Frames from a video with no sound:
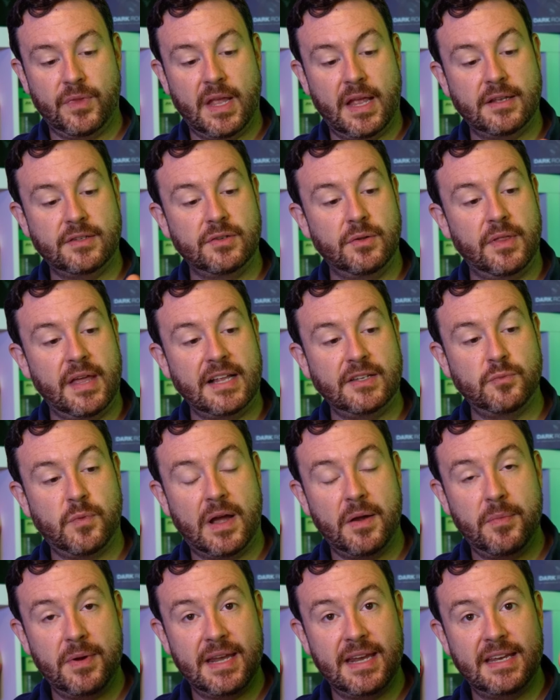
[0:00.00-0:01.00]
And so that's
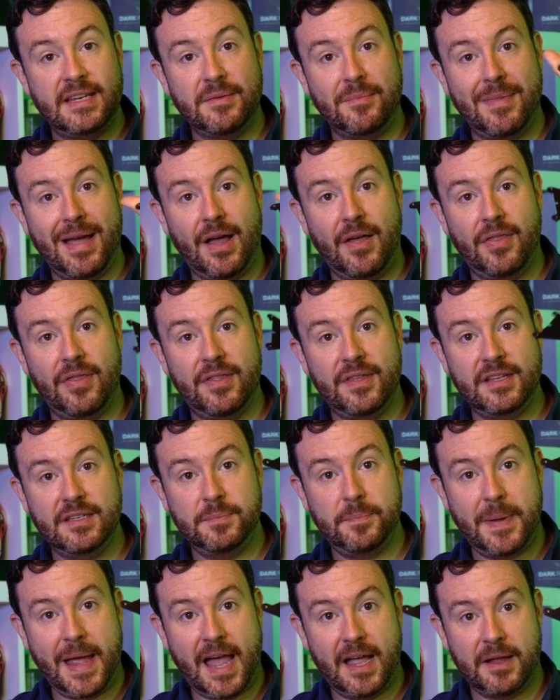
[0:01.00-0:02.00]
why we need to mount this
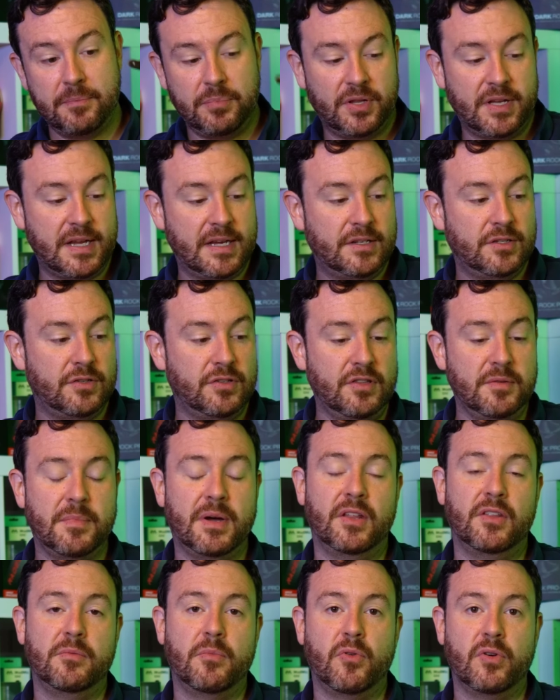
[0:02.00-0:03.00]
backplate to the
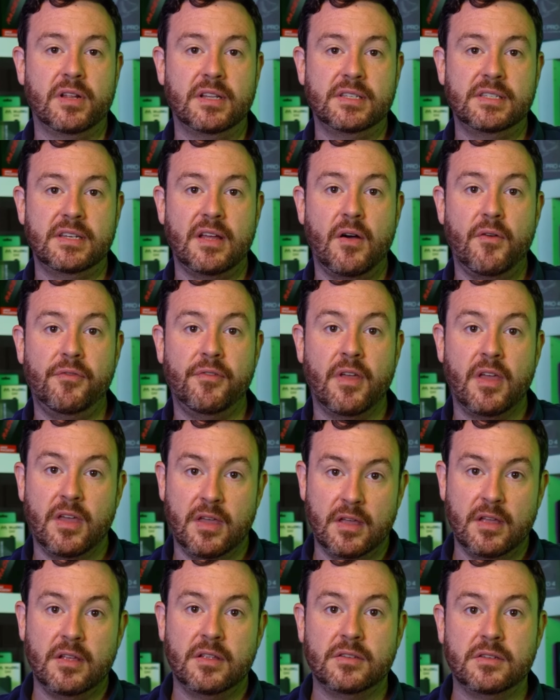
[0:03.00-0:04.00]
motherboard itself.
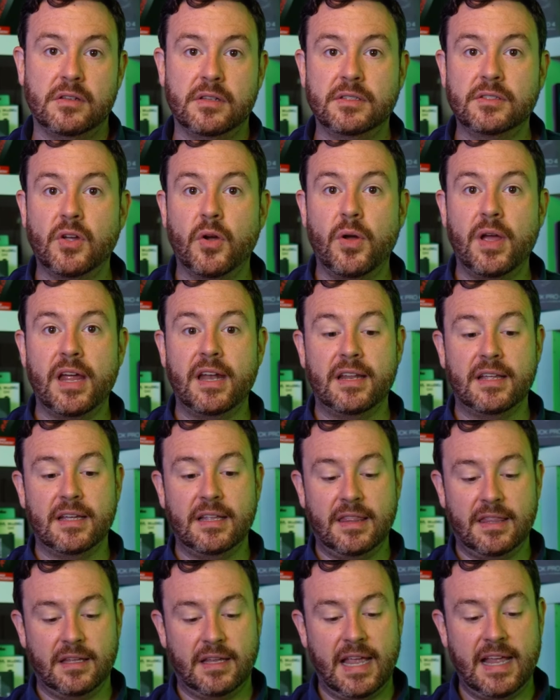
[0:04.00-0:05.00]
So let's go ahead and
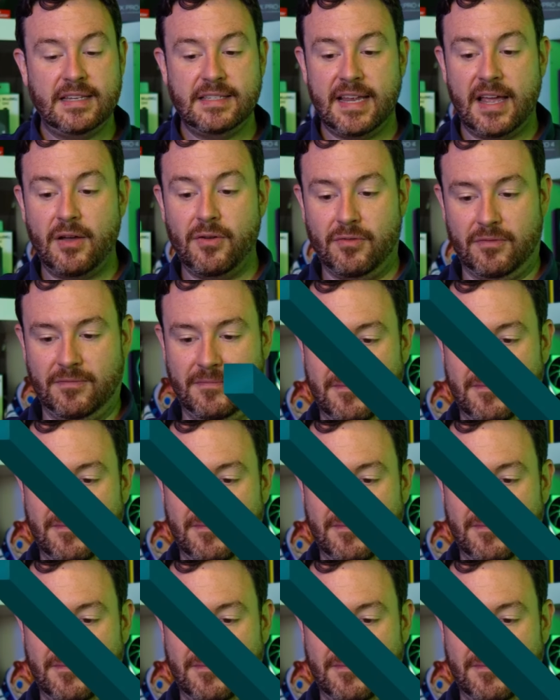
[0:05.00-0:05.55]
get the case out.